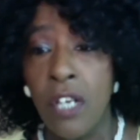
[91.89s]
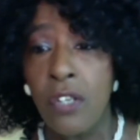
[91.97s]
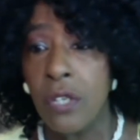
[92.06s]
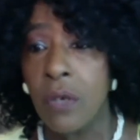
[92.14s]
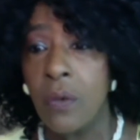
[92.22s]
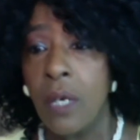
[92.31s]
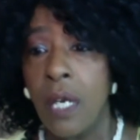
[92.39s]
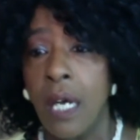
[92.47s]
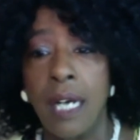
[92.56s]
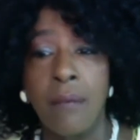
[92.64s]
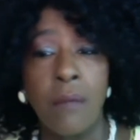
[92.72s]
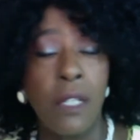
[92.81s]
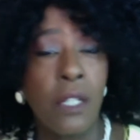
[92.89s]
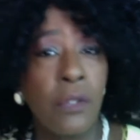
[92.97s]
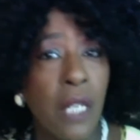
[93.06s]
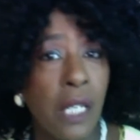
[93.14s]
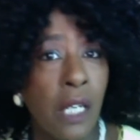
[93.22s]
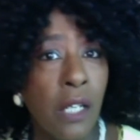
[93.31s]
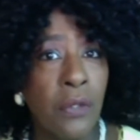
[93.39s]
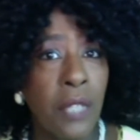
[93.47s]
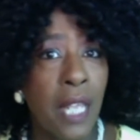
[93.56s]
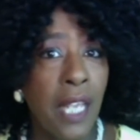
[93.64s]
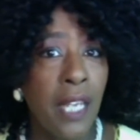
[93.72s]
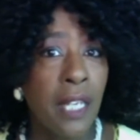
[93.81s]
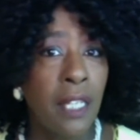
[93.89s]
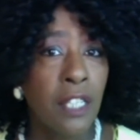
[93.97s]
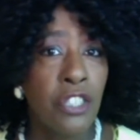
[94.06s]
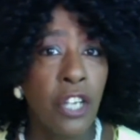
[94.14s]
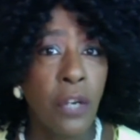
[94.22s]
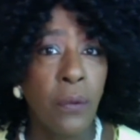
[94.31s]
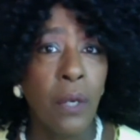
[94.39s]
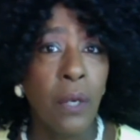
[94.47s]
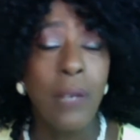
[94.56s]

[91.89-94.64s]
So on the show,